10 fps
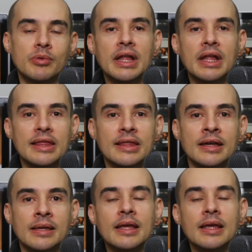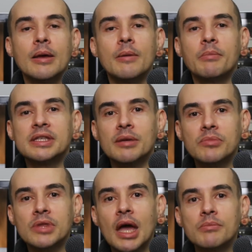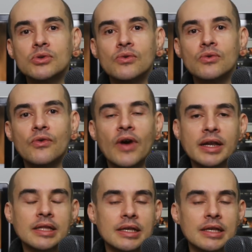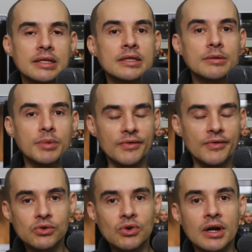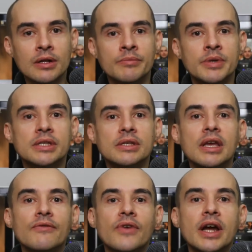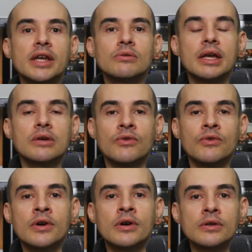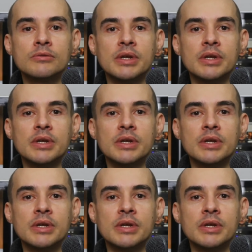like that, but sometimes you'll find that it's a bit of a struggle because you can find you like referrals,